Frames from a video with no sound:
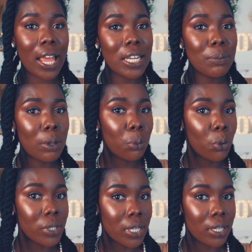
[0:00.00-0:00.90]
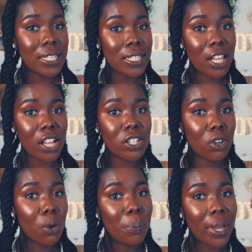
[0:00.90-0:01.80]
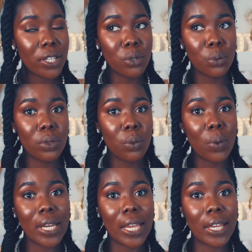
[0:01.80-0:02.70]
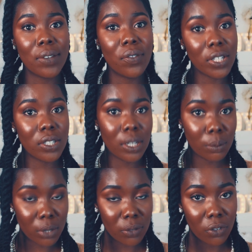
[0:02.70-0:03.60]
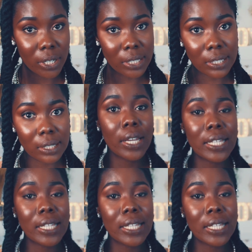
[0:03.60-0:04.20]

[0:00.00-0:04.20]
animal protein is larger compared to the one in vegetables, for instance.